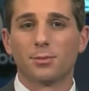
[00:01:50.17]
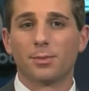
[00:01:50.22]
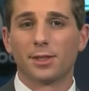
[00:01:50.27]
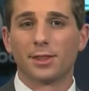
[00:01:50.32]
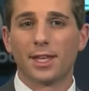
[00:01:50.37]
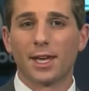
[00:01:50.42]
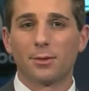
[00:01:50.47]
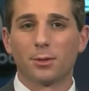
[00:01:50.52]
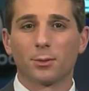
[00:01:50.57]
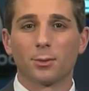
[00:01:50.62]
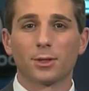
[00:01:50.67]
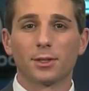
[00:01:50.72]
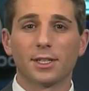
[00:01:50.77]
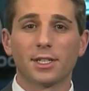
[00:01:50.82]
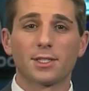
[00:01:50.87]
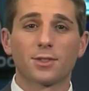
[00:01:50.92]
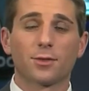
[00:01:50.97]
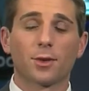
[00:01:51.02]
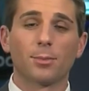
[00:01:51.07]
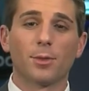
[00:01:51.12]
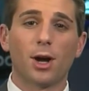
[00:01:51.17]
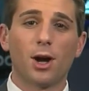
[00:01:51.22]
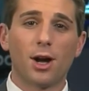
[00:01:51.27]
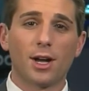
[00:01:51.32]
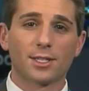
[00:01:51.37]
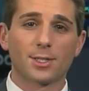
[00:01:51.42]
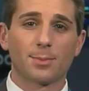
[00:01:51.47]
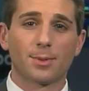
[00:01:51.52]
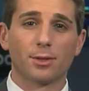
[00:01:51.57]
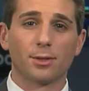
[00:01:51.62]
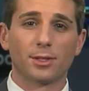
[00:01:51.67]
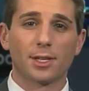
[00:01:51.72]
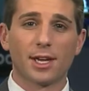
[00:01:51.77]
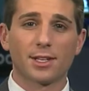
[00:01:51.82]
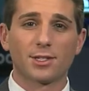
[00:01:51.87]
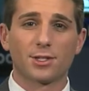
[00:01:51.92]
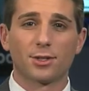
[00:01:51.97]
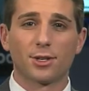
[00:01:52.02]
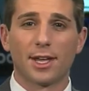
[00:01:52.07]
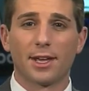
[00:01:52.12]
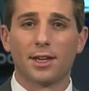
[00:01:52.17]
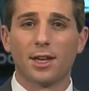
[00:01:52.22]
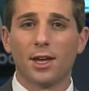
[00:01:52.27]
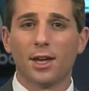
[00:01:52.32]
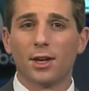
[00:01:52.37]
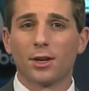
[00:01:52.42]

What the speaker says: but they were released from the hospital yesterday.